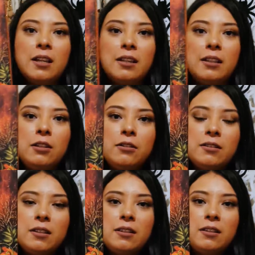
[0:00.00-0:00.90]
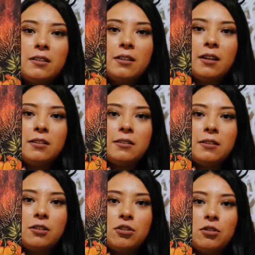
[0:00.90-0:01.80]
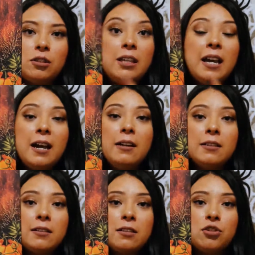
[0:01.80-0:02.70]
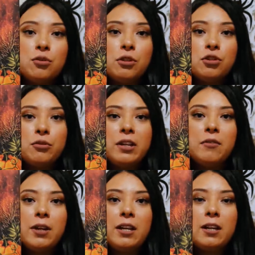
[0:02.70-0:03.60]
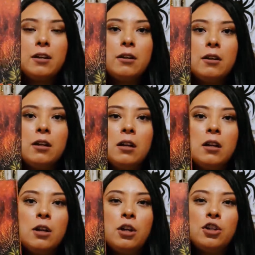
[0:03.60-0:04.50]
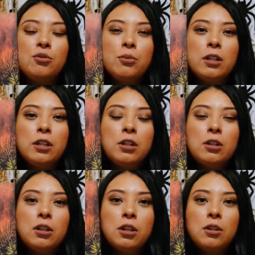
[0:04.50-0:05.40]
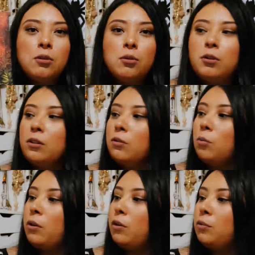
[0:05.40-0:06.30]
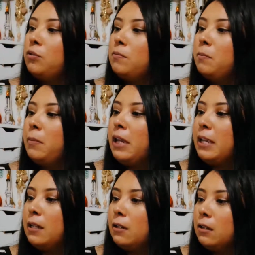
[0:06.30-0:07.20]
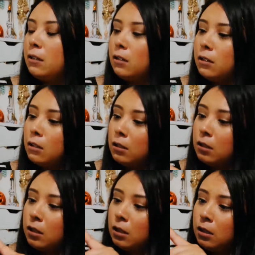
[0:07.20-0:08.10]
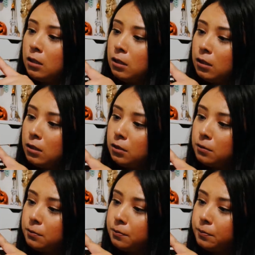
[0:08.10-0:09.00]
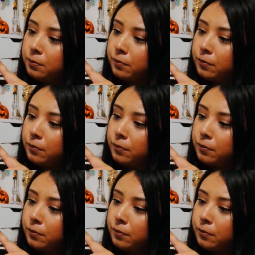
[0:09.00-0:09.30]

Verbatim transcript: and it looks like this. It has a cat and it says trick or treat right here. It's really cute, a well made um